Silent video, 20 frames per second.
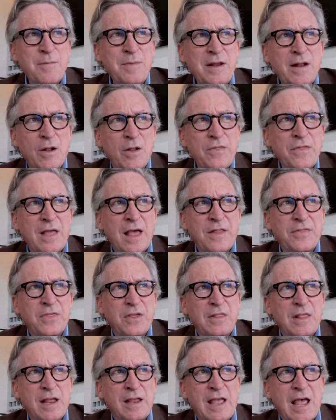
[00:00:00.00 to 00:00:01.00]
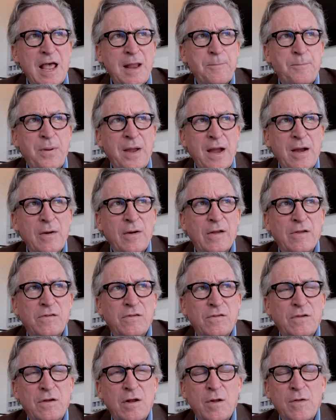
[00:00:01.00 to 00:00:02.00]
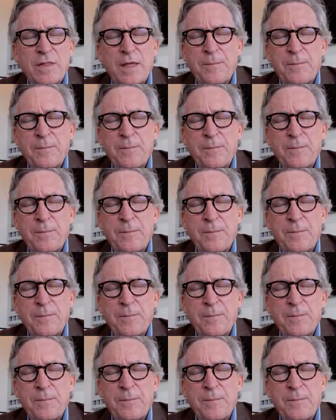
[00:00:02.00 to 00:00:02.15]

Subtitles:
I mean, only I think that guy in Paris, you know,